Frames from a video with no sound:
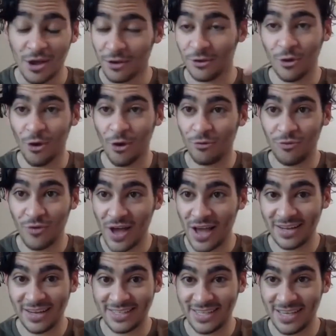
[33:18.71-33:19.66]
Go
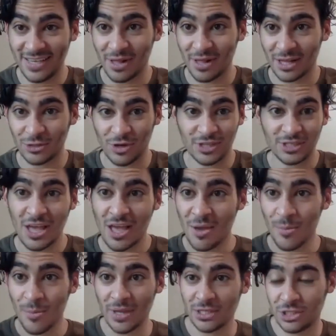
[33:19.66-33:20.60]
find his email address.
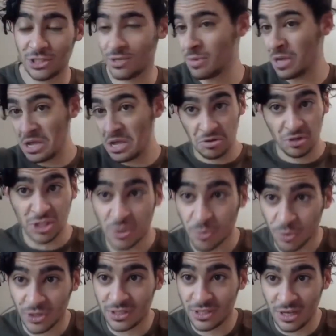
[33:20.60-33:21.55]
Message him. Chip
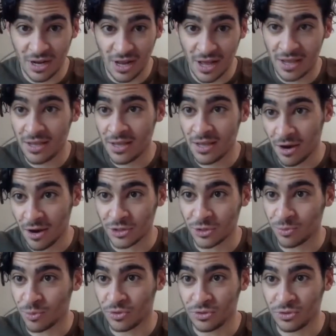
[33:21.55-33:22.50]
Wilson and I are
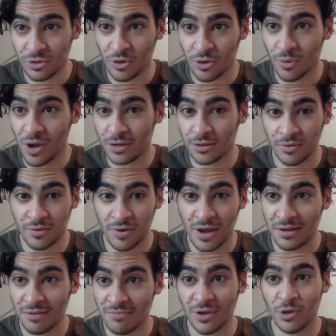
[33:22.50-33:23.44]
supposed to go walk the
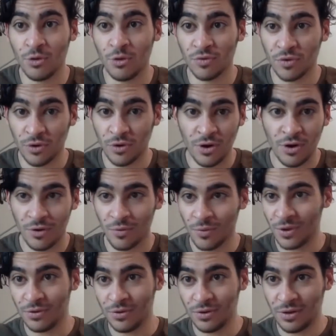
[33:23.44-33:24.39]
grind in Vancouver
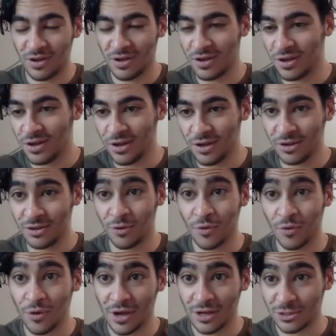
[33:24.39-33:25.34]
when uh,
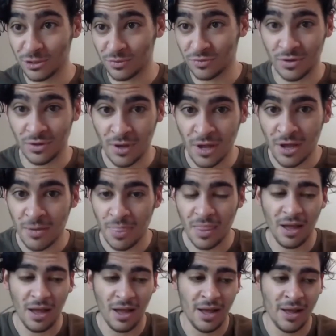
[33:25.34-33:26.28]
Corona is over.
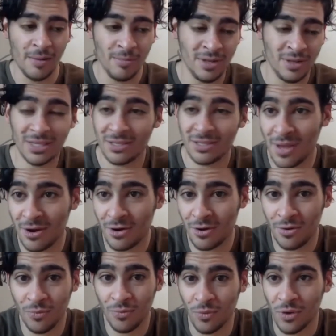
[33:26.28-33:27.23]
Um, it doesn't
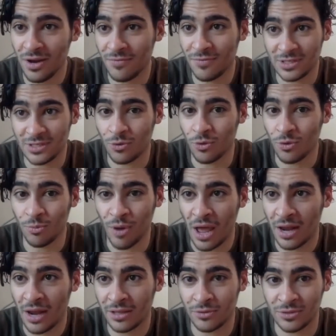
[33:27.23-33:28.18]
matter what if it's a cool
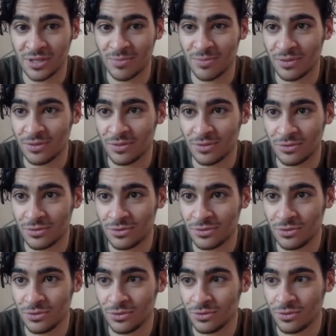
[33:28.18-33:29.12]
product or something
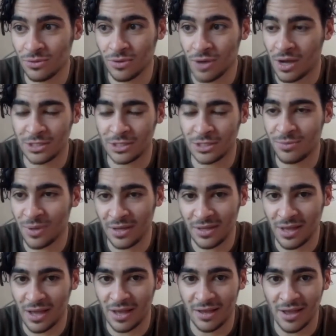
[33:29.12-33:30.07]
awesome. I
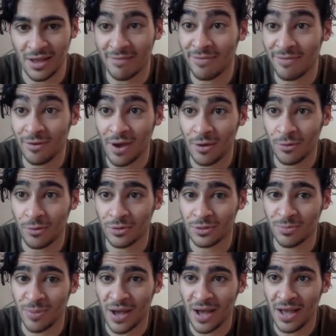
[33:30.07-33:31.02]
I, I figure out who
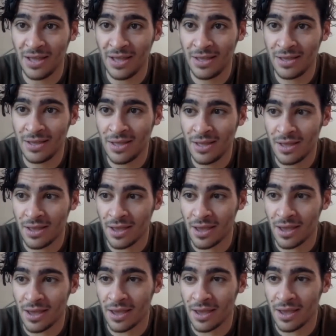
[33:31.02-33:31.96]
is by
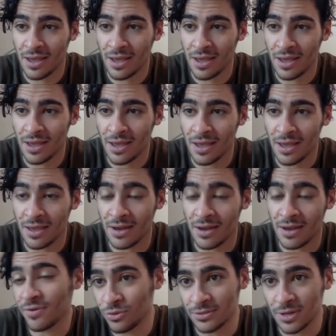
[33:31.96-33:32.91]
and show
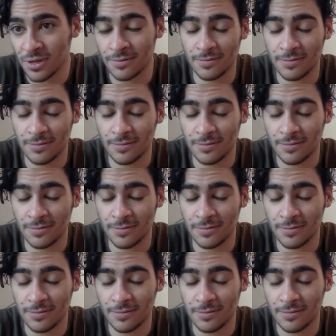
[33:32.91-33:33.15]
gratitude. I do.